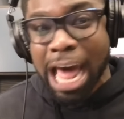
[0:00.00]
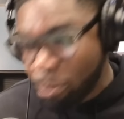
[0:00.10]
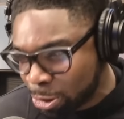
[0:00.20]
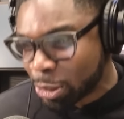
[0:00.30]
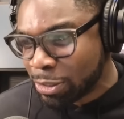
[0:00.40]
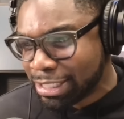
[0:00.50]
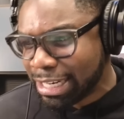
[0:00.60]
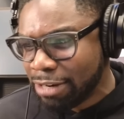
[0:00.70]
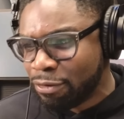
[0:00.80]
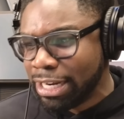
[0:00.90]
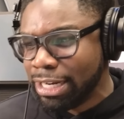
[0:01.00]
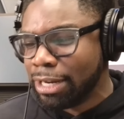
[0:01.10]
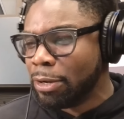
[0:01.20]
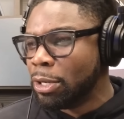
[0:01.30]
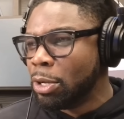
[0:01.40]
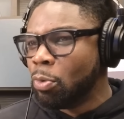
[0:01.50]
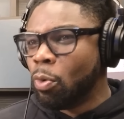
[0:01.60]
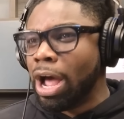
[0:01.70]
That was on TV. Yeah.